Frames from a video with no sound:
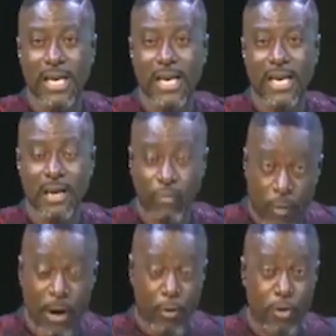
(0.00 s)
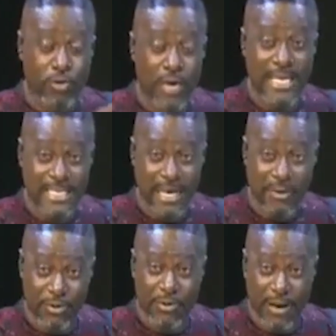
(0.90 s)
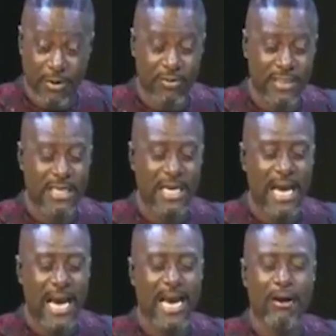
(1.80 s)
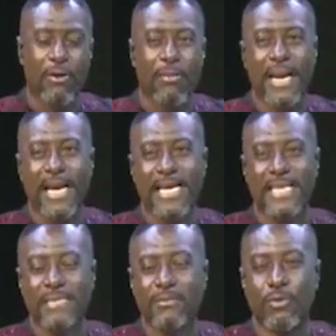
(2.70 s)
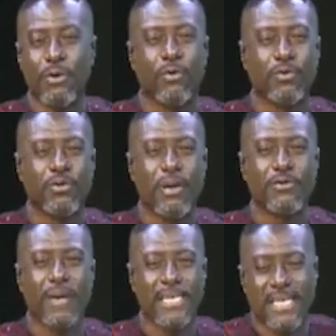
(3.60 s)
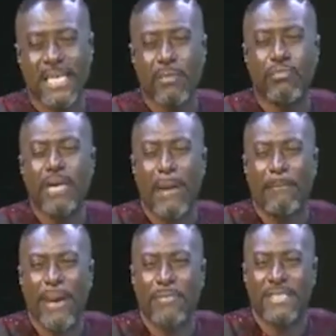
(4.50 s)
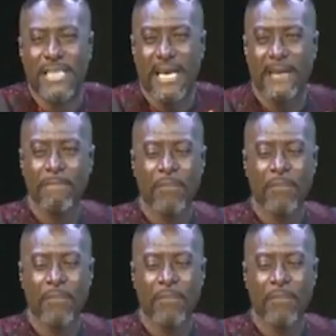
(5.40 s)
when we kosua ansa no adwuma no nti aya na o man na ye tim no bi kosua adwuma say ye bu na bem say